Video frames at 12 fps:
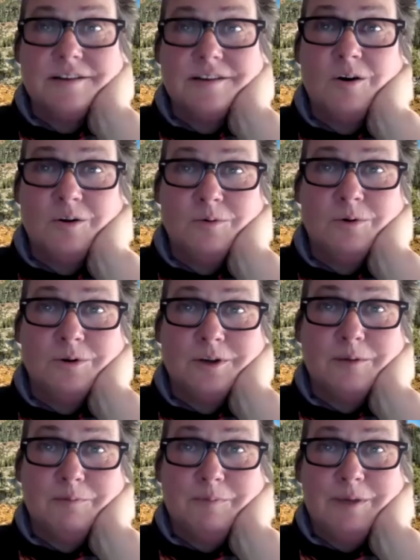
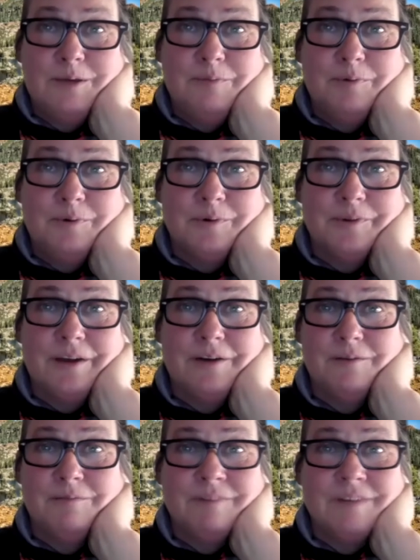hardworking people that
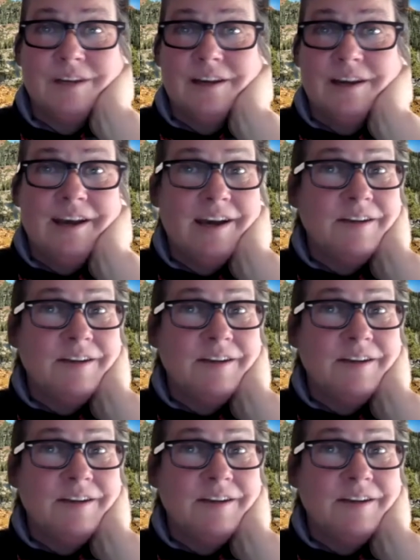are half